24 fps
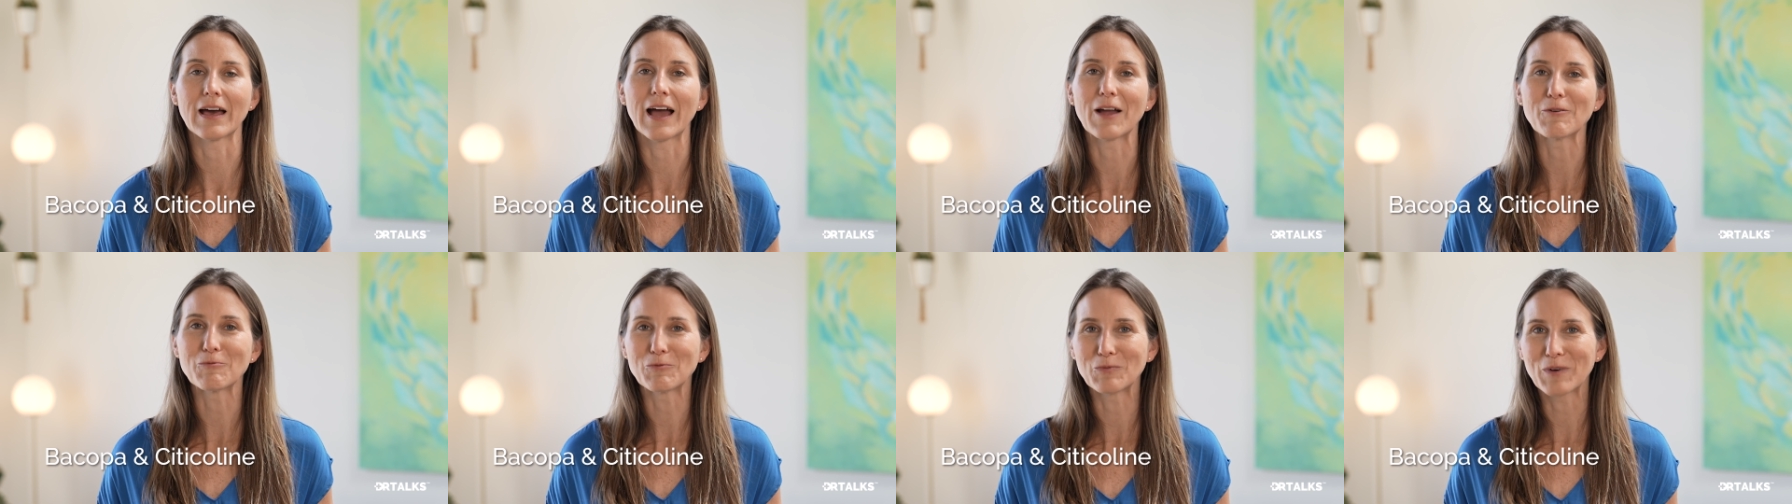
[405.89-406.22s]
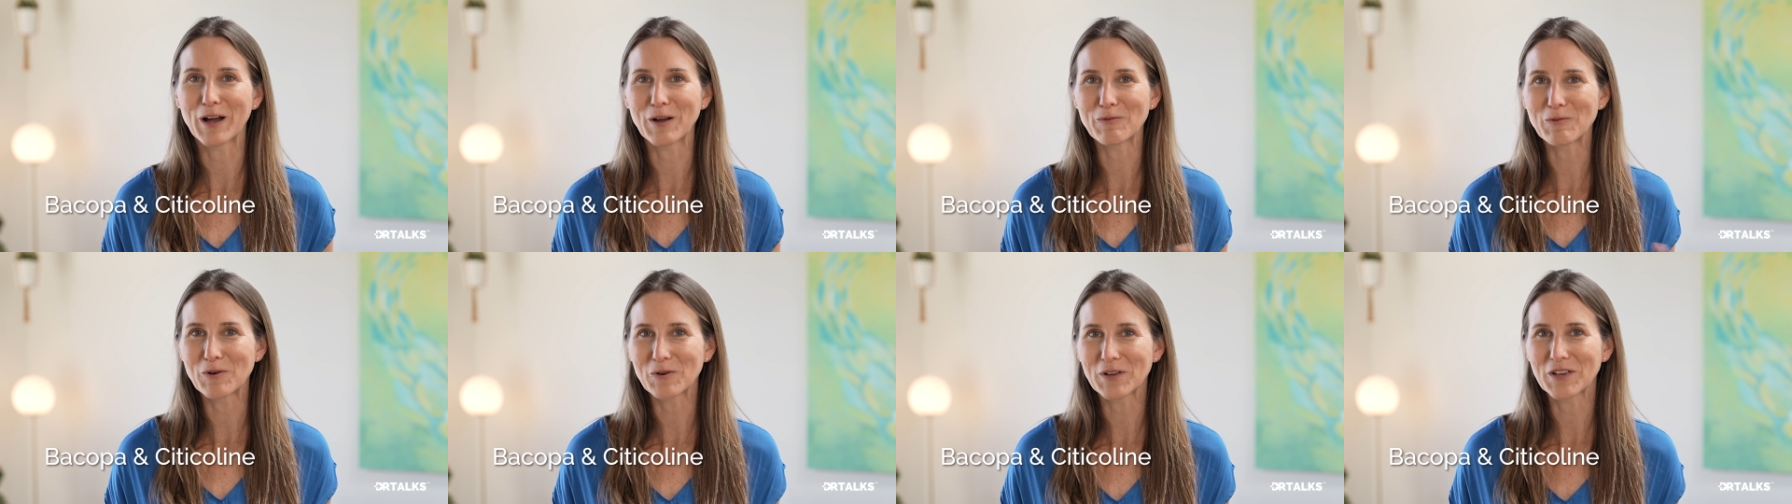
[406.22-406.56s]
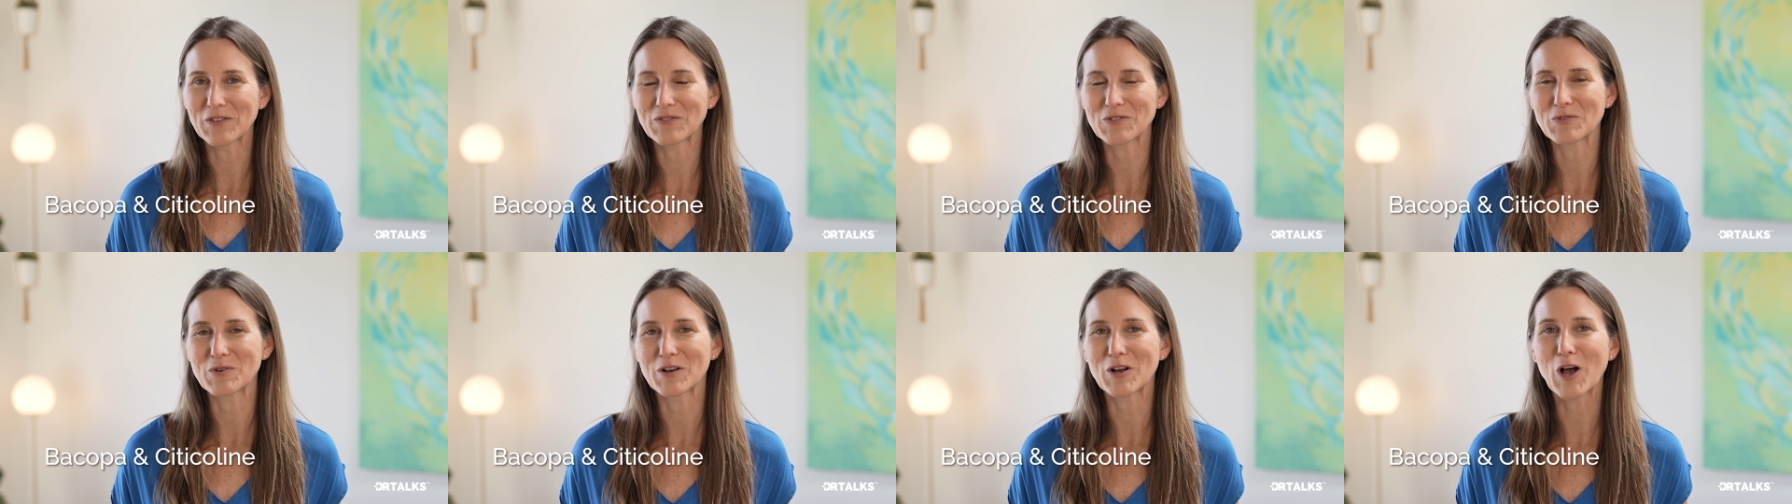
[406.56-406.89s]
I won't
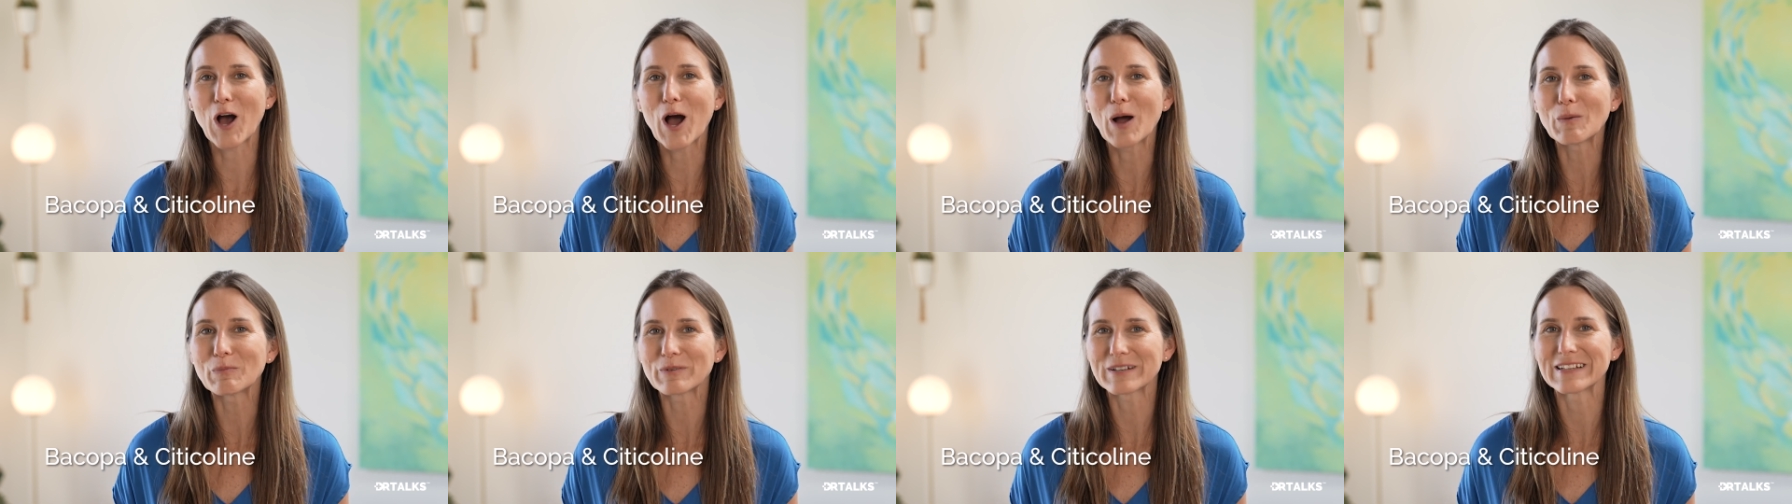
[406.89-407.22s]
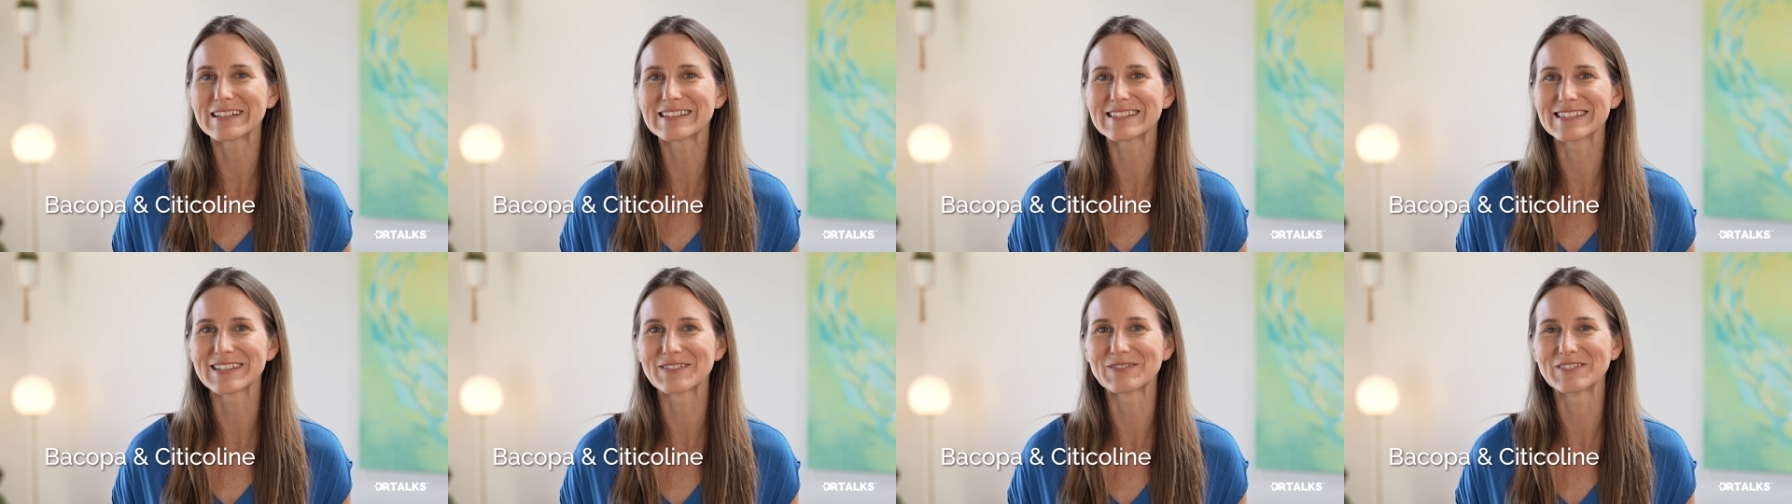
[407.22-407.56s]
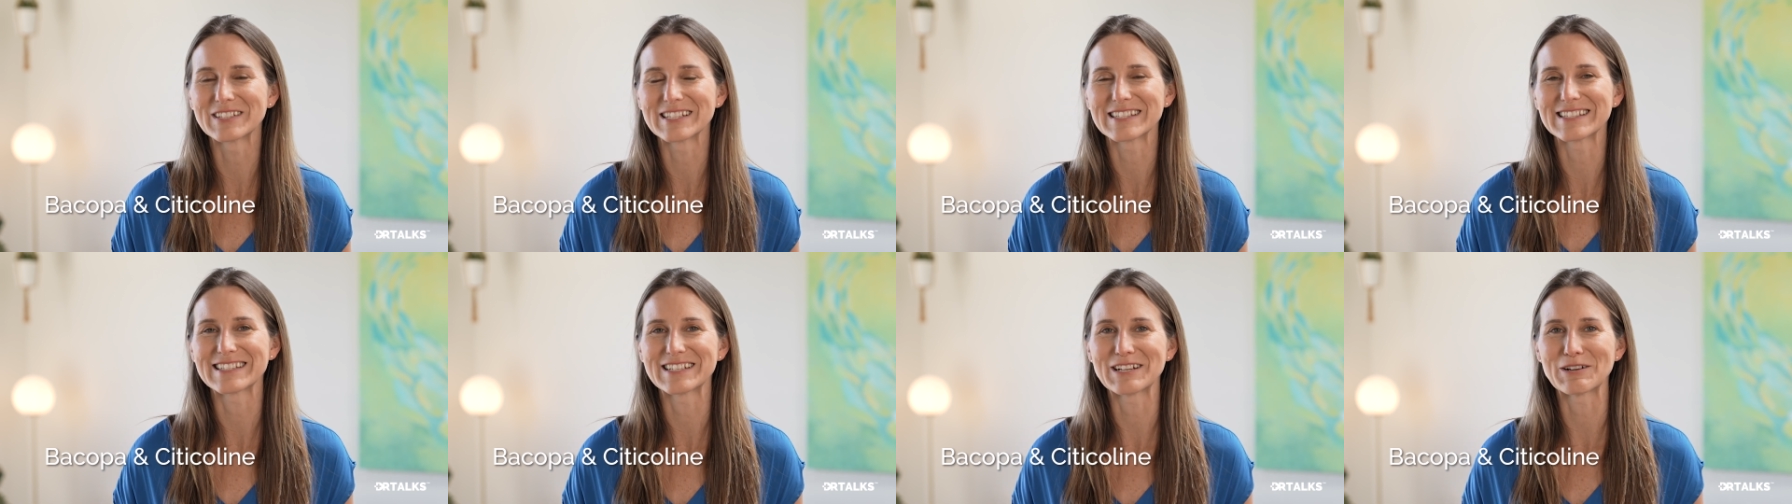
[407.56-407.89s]
give you a comprehensive
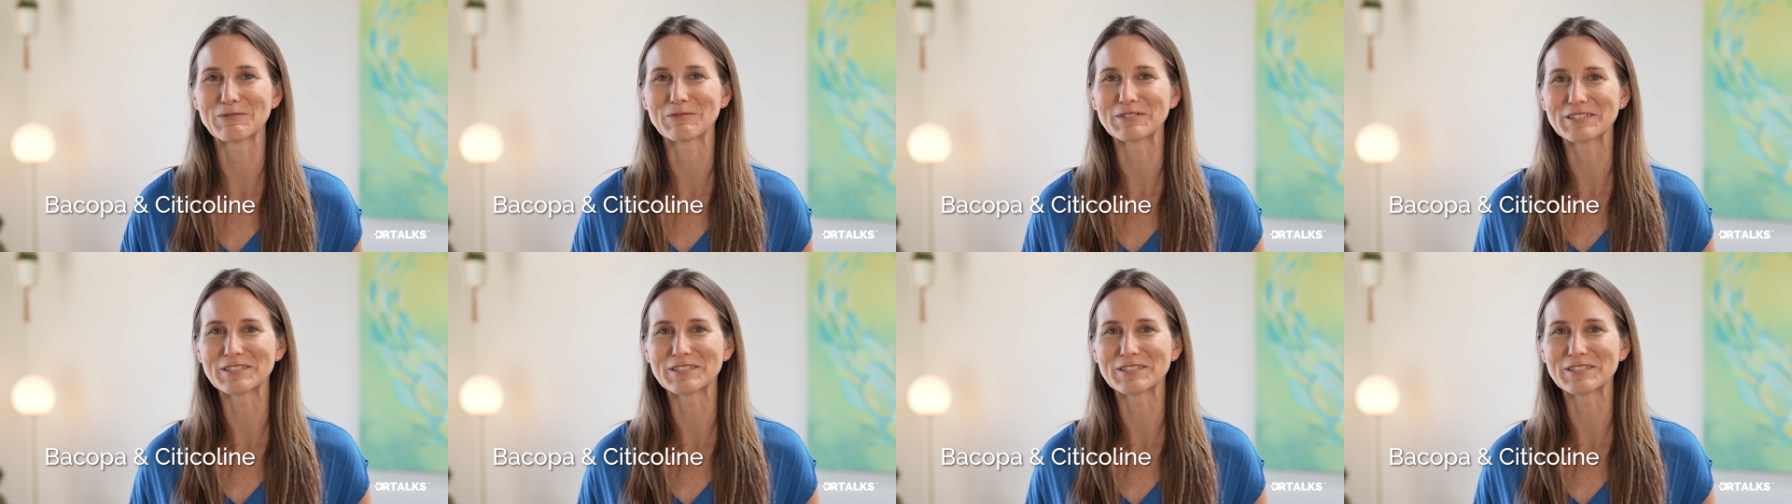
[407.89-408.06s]
list here.